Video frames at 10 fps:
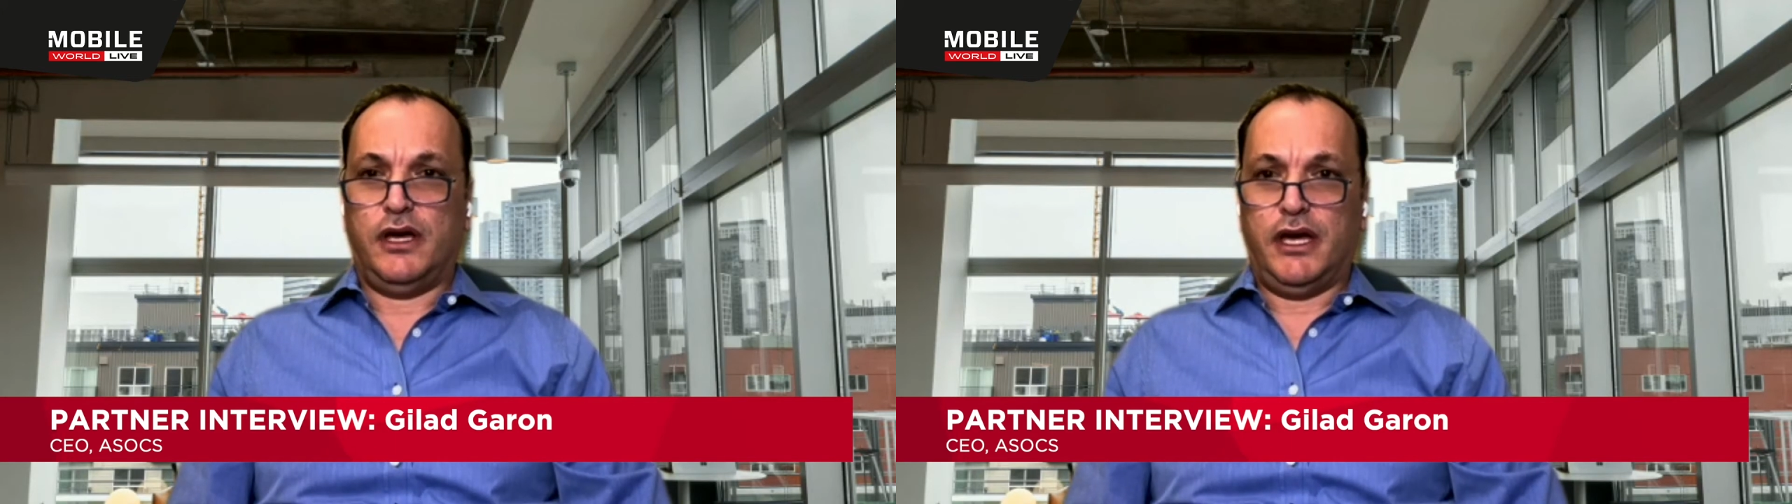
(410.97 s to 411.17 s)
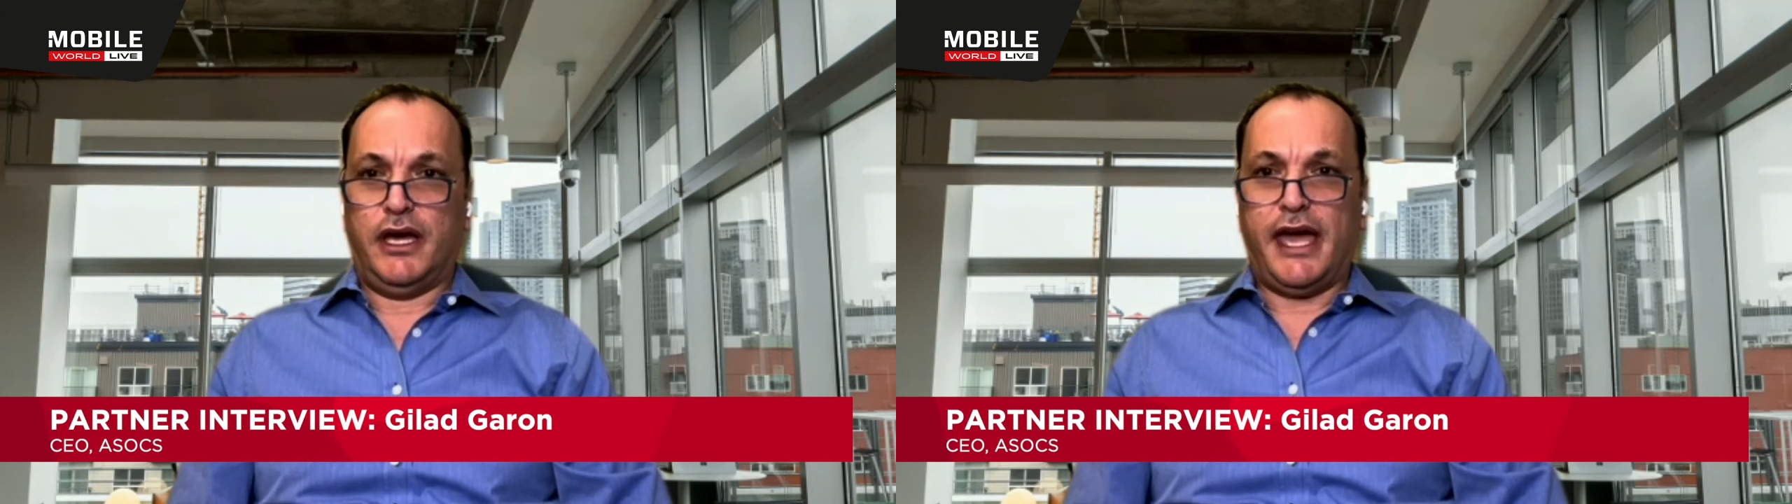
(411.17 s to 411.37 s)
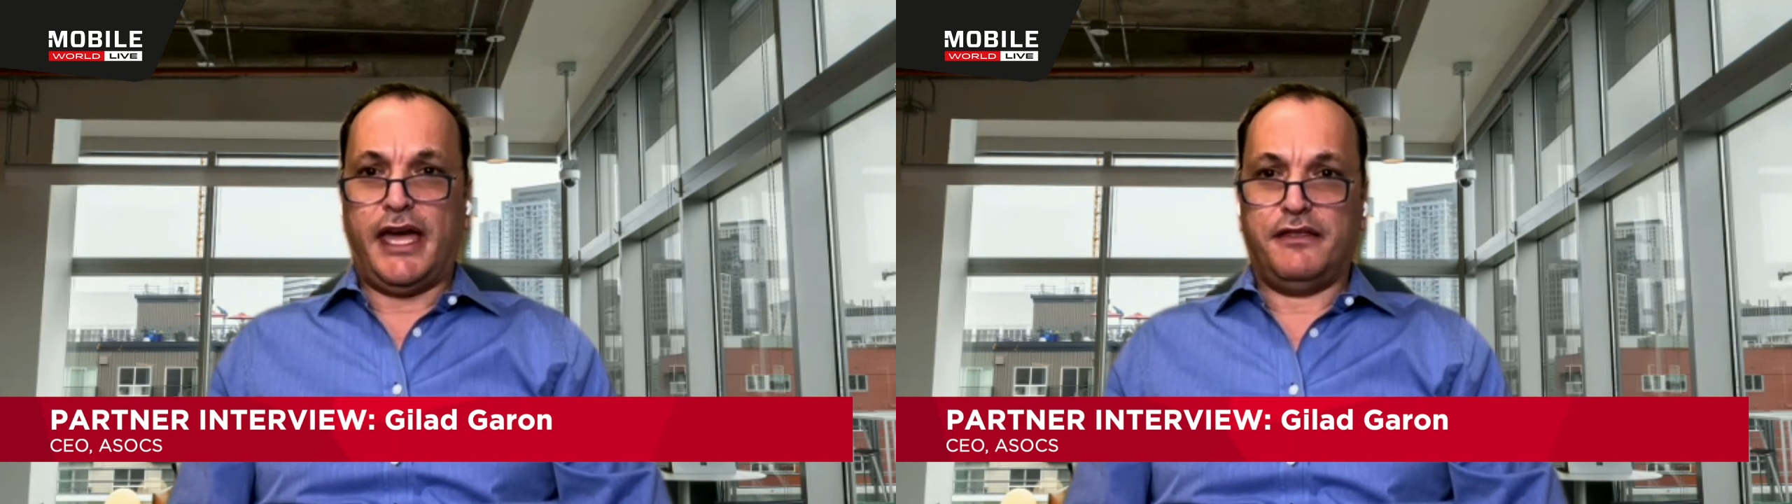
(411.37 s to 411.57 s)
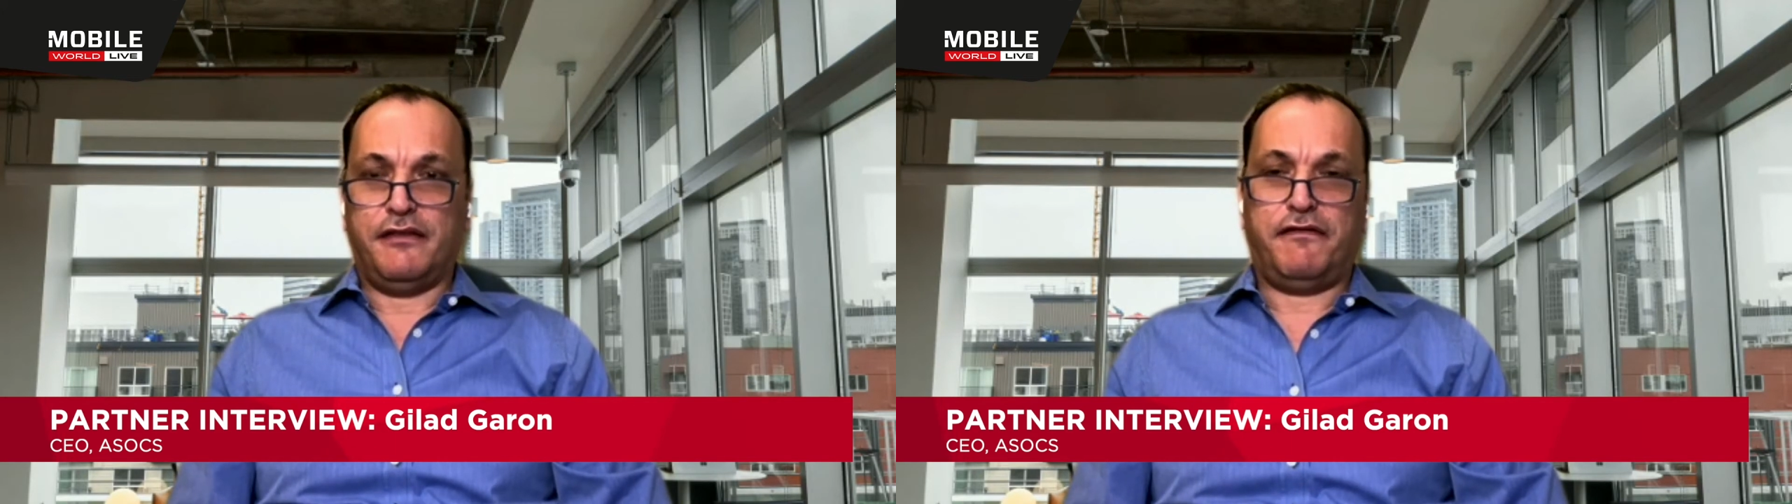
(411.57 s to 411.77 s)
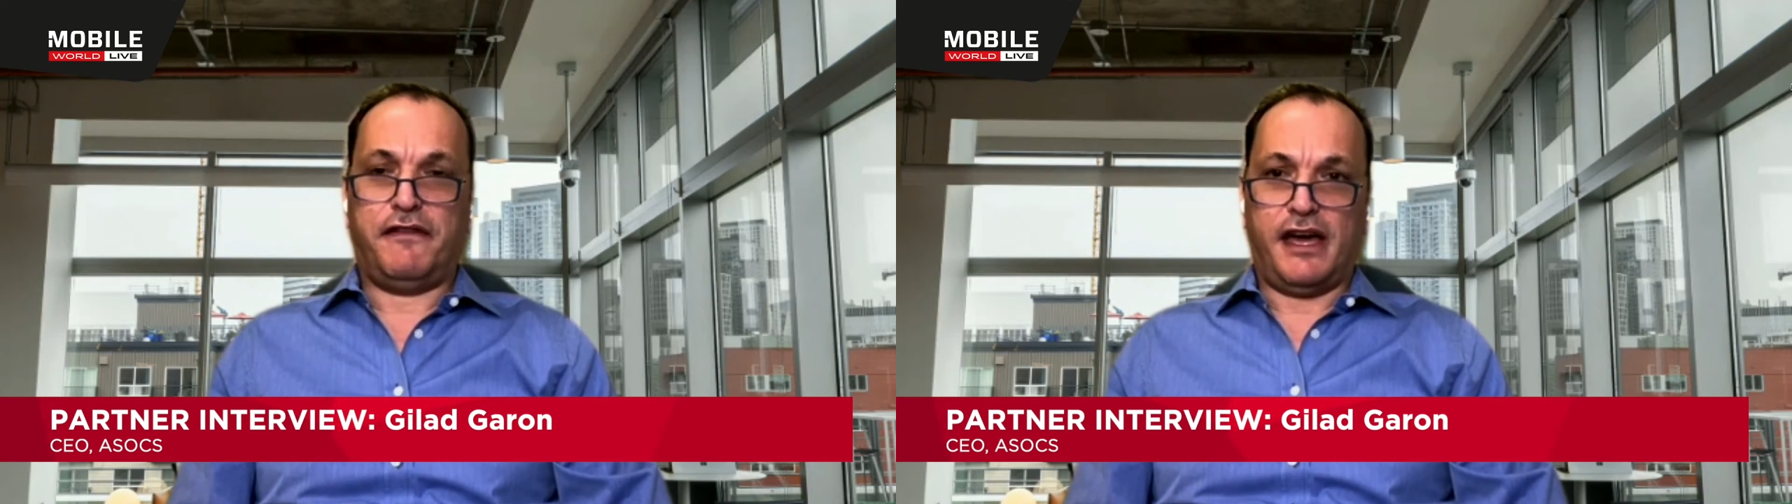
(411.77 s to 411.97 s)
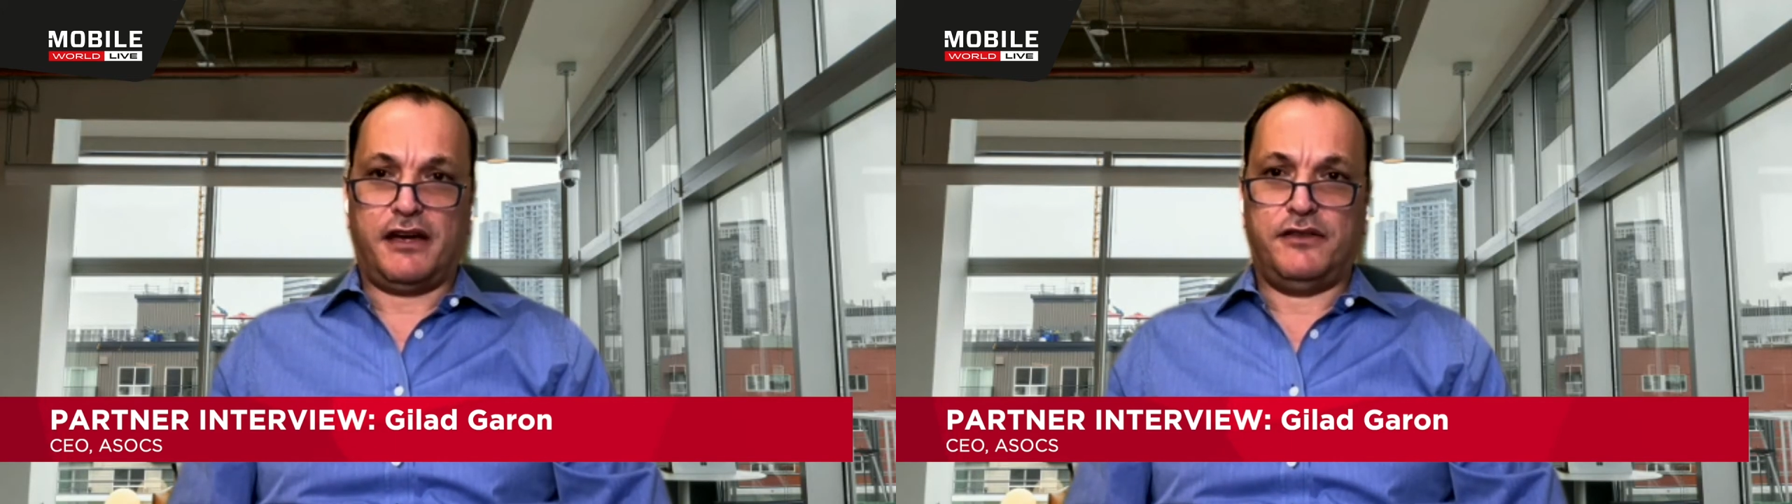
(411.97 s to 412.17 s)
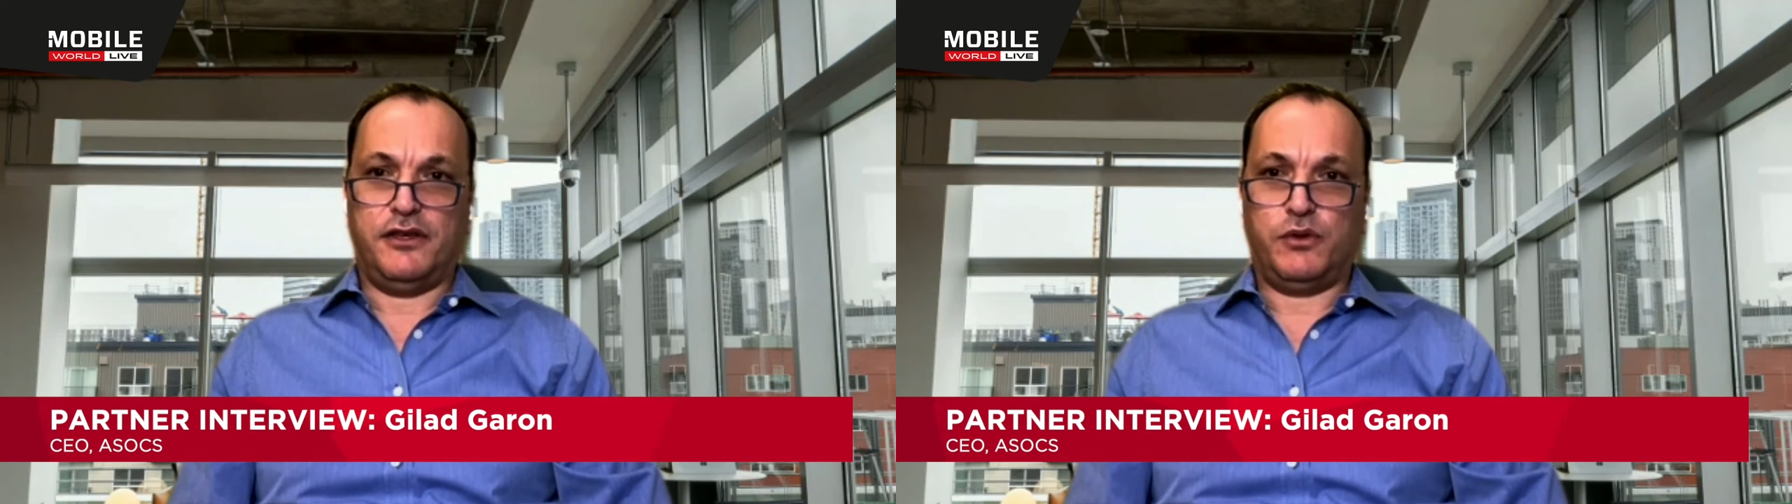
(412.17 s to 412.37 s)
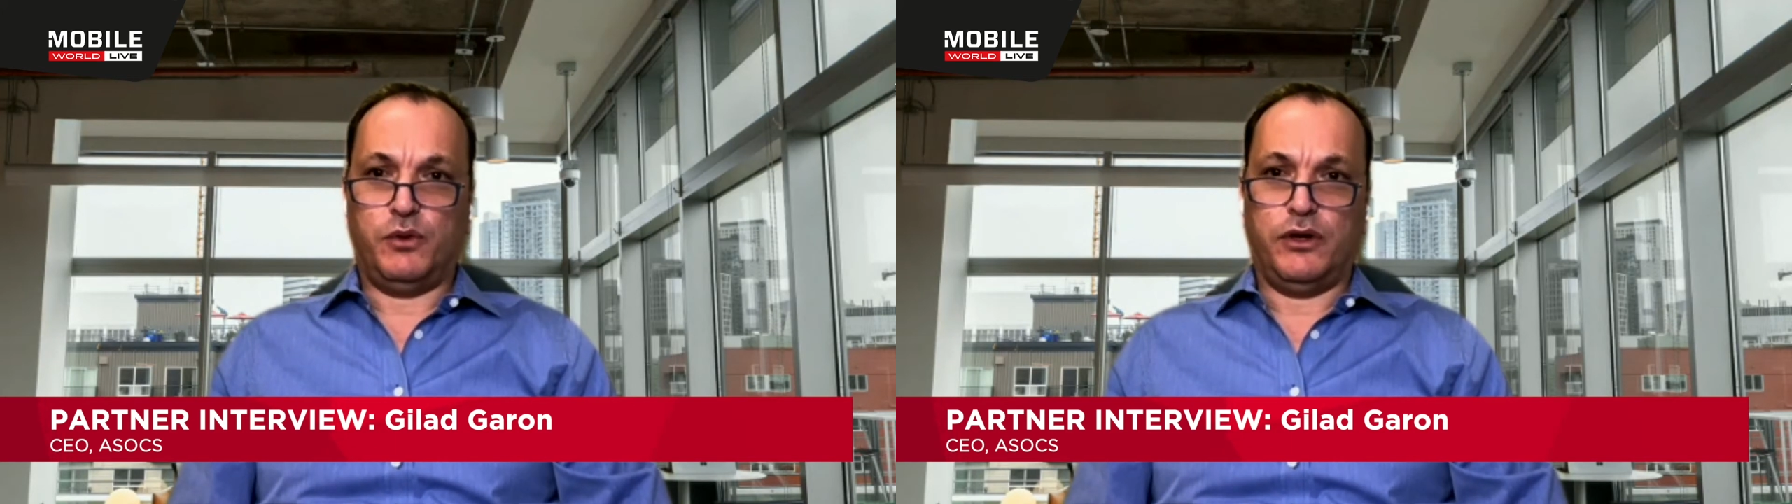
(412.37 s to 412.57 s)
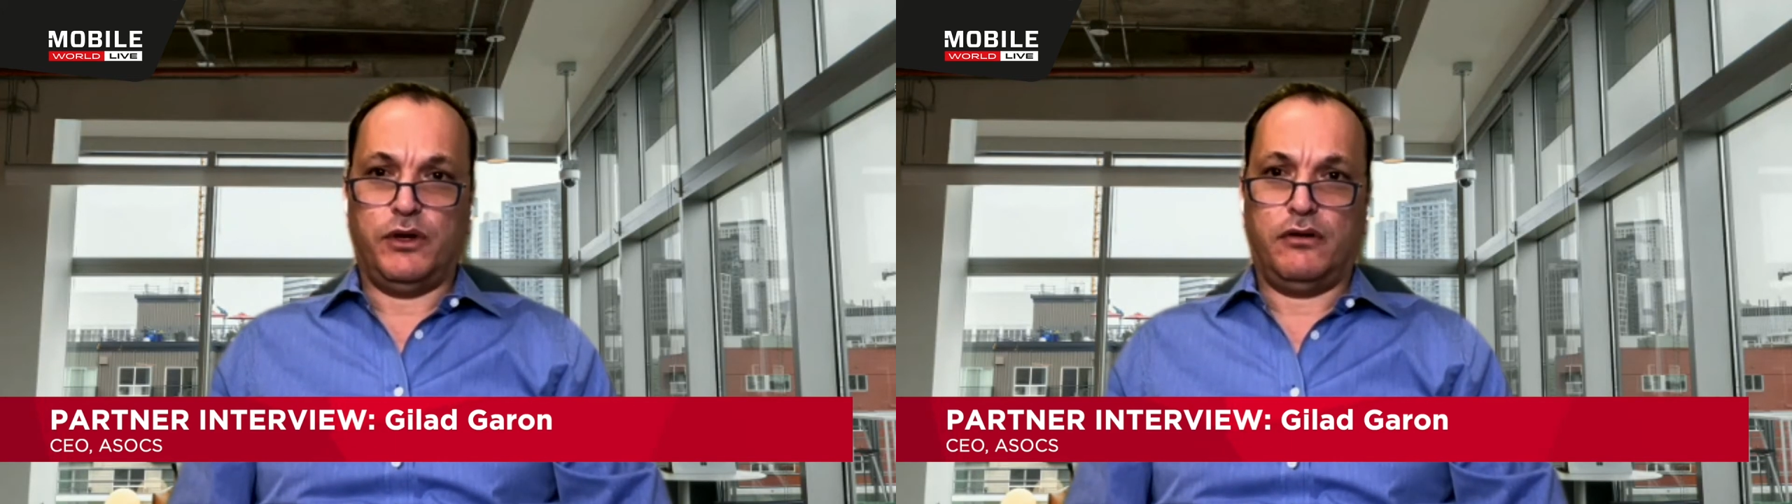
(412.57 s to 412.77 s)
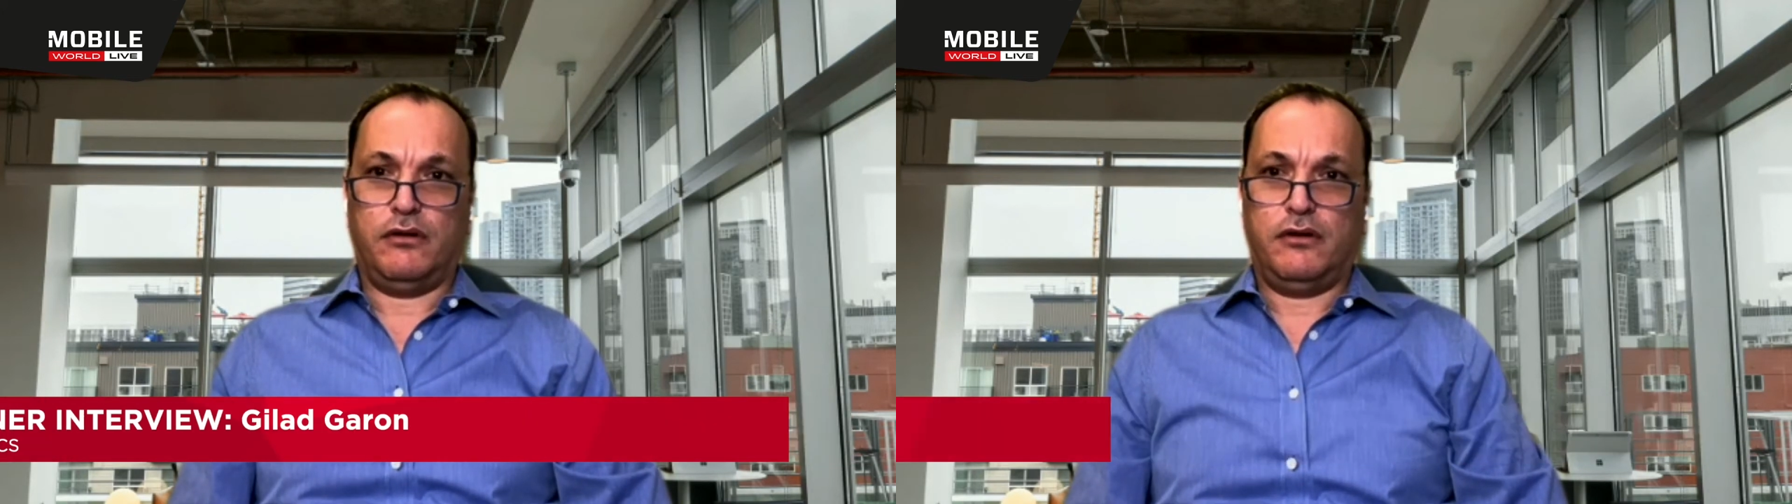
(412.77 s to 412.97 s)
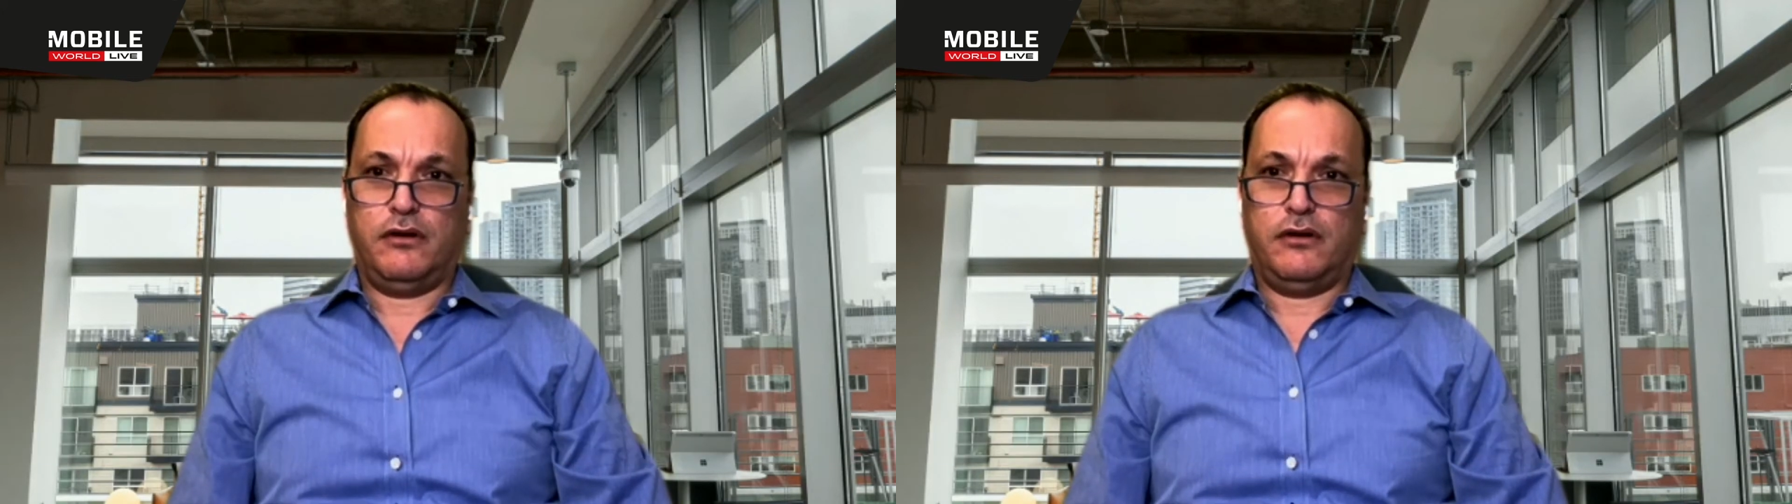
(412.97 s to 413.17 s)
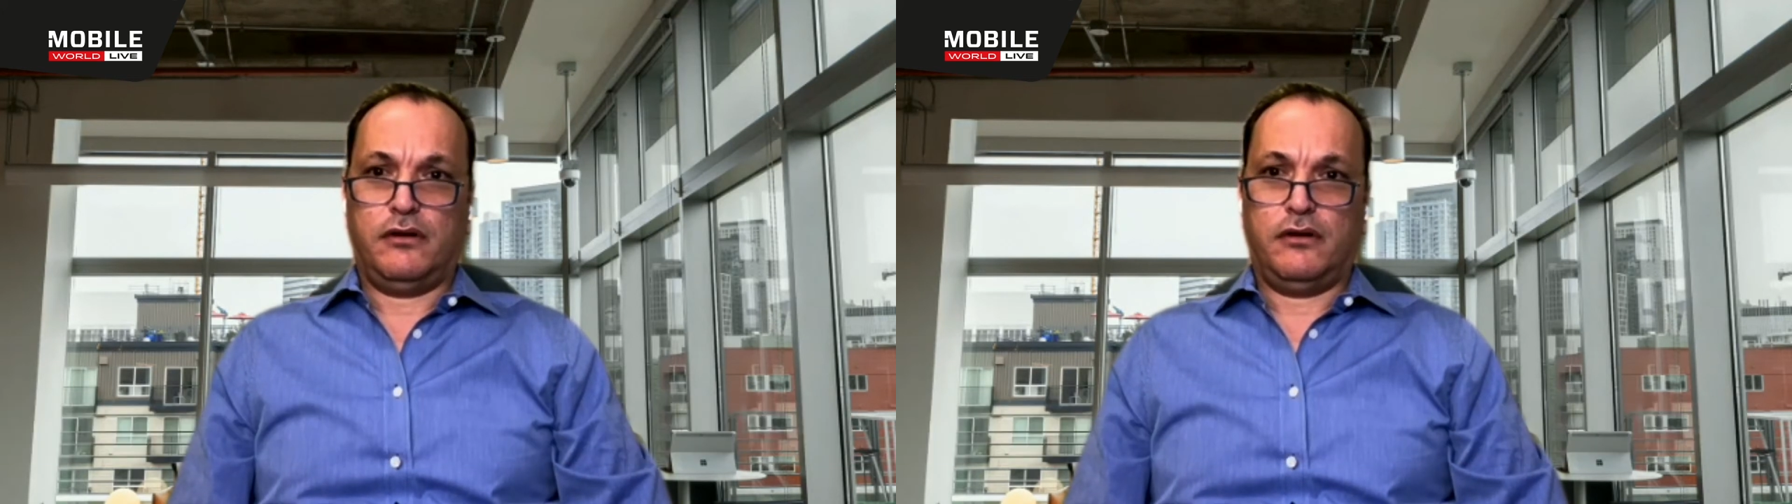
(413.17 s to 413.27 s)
A, the fact that we're